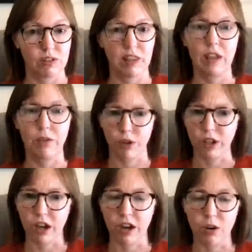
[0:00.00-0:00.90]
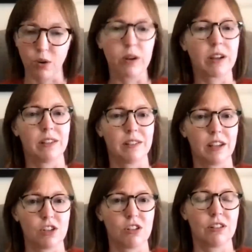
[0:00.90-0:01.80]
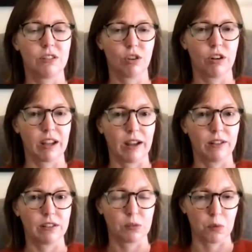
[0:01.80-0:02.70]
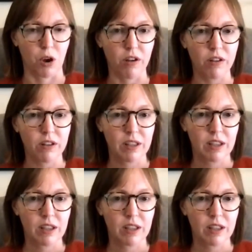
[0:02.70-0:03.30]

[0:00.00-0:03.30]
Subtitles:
I think for younger organizations, starting out small,